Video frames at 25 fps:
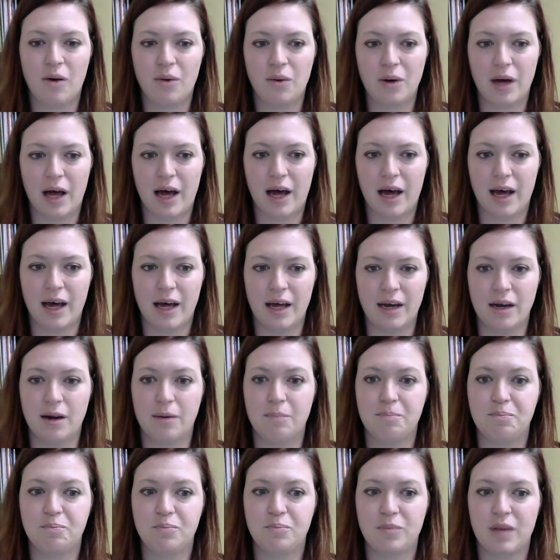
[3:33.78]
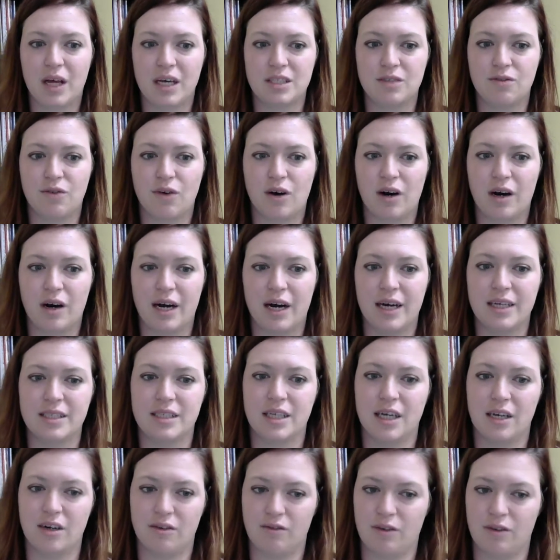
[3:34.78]
And as far as
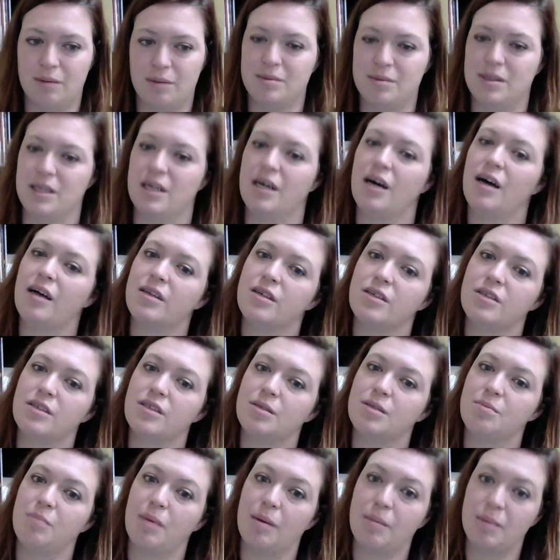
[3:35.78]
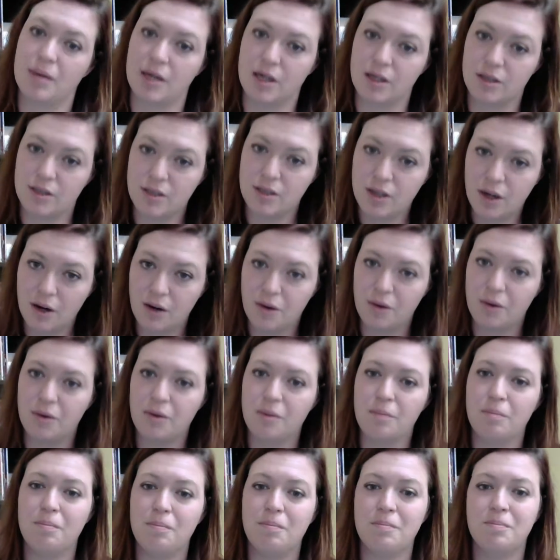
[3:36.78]
interrupting others, maybe our
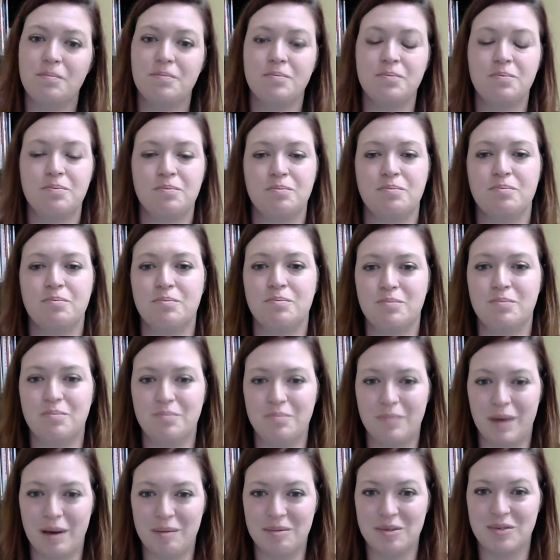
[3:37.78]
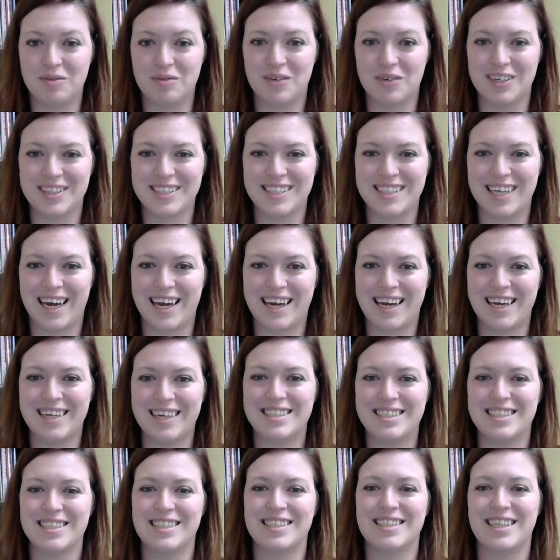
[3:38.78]
tone, maybe for a
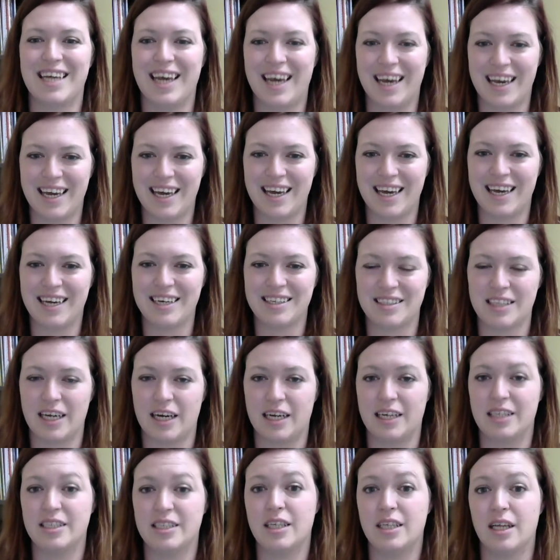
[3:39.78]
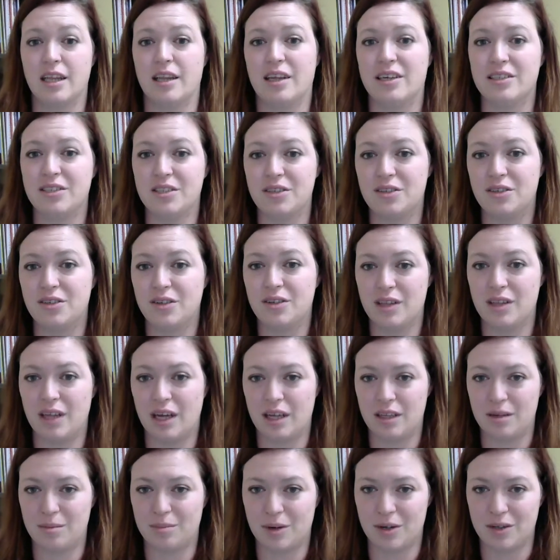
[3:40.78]
second, just taking a second to listen to the
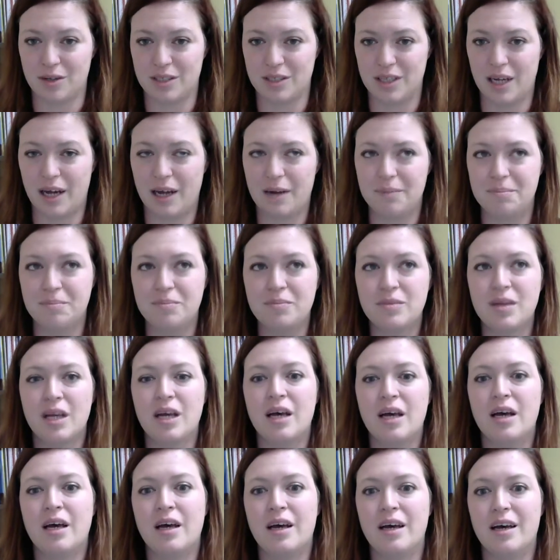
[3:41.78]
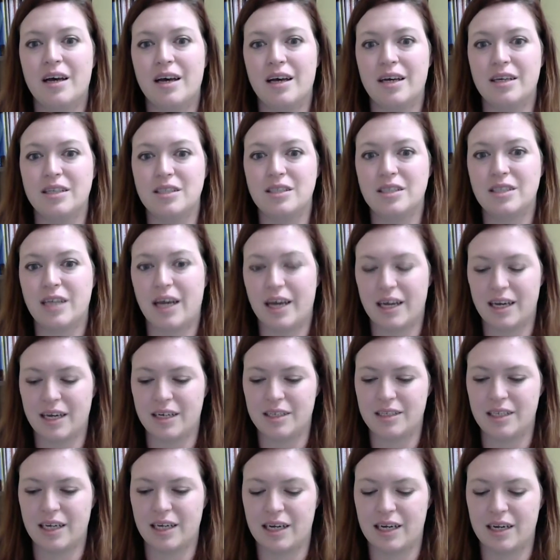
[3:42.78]
other person. It's taking
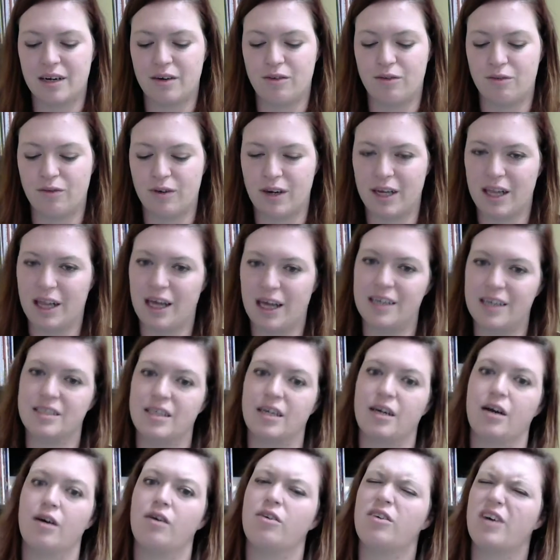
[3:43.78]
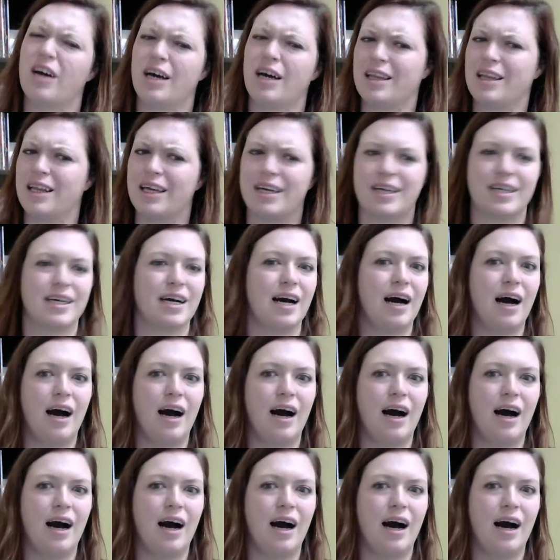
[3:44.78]
a second of realizing, okay, like